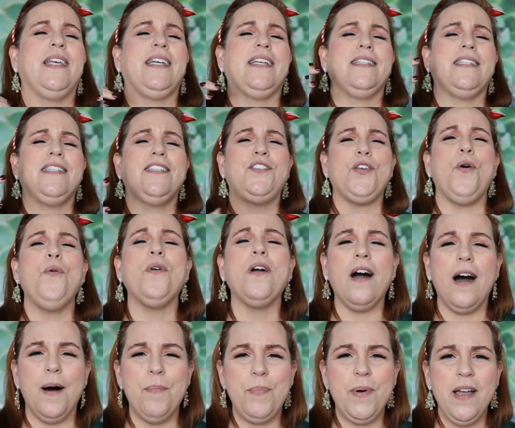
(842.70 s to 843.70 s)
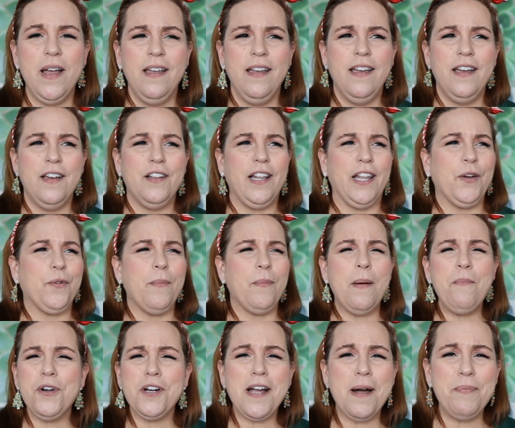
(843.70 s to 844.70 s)
Like soak up, like
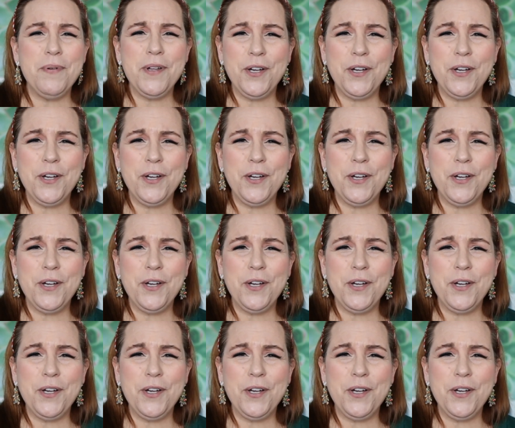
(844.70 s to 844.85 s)
remember a couple